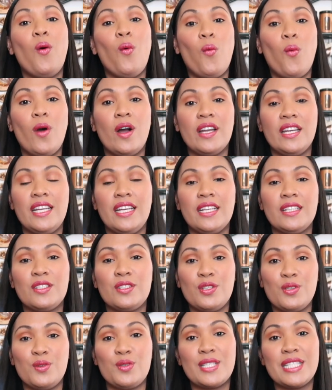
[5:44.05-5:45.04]
wanting
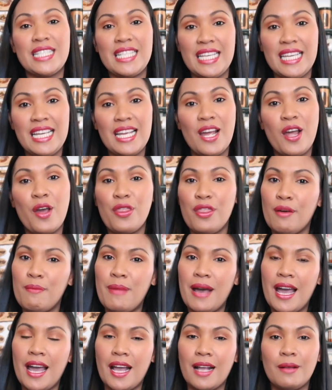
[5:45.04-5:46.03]
to see the
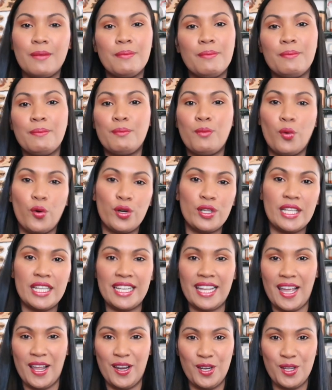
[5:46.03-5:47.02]
bag more
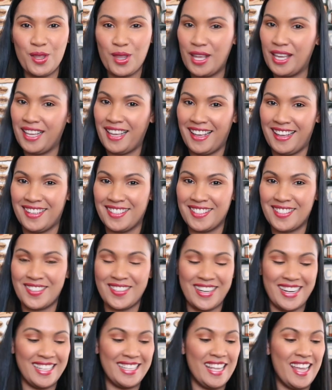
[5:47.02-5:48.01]
than anything else,
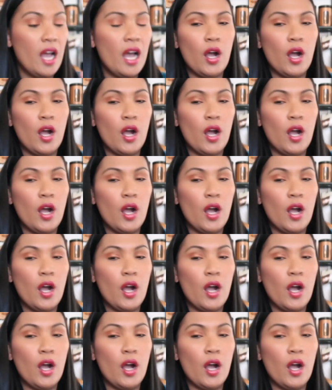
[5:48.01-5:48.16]
right?